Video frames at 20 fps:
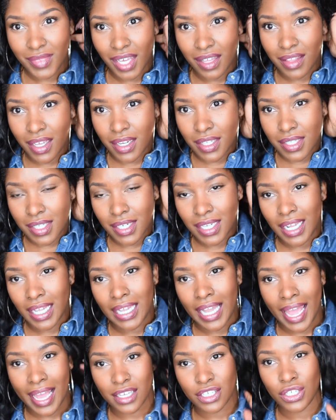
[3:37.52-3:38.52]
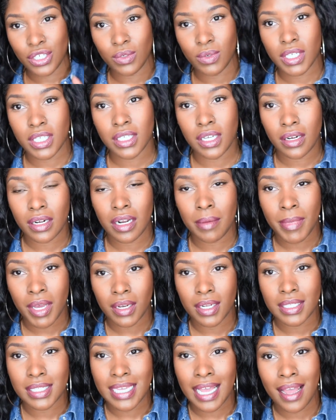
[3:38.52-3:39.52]
that it's going to last you a certain
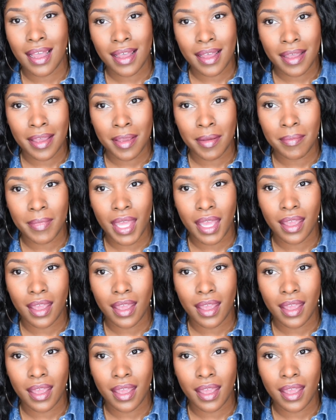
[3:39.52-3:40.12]
amount of time,